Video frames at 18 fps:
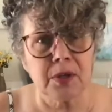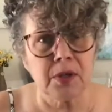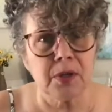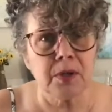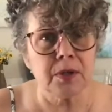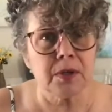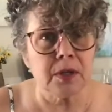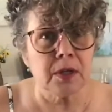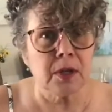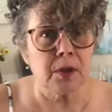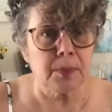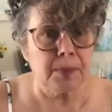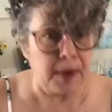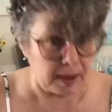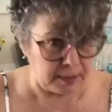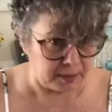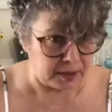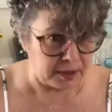to use another
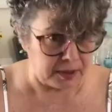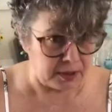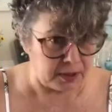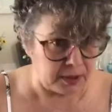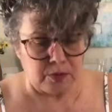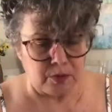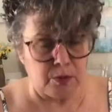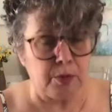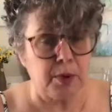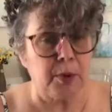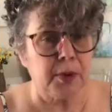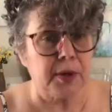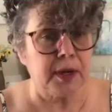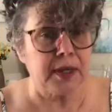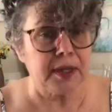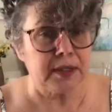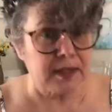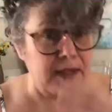pipe cleaner. Remember what
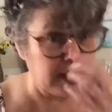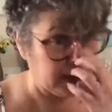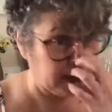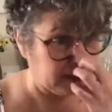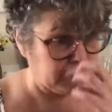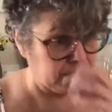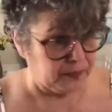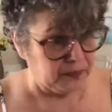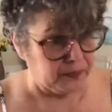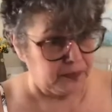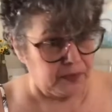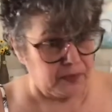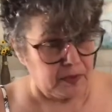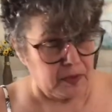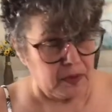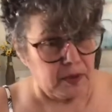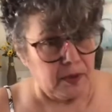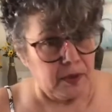I say.
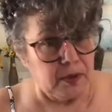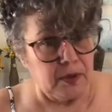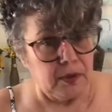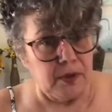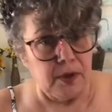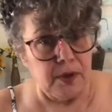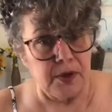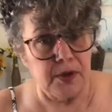You